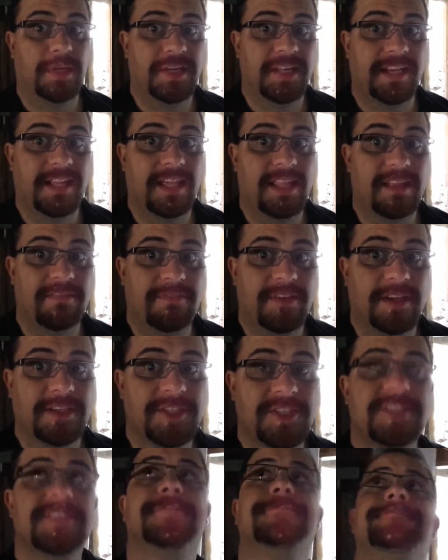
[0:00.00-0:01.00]
I need to get that
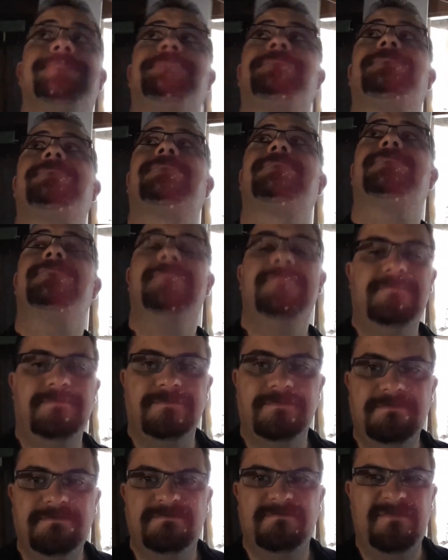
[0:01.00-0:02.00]
fixed.
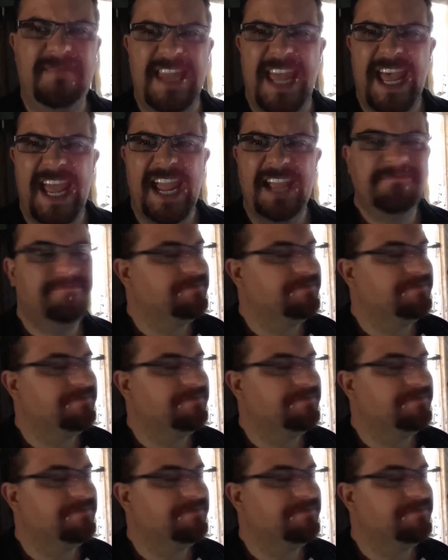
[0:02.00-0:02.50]
Nah.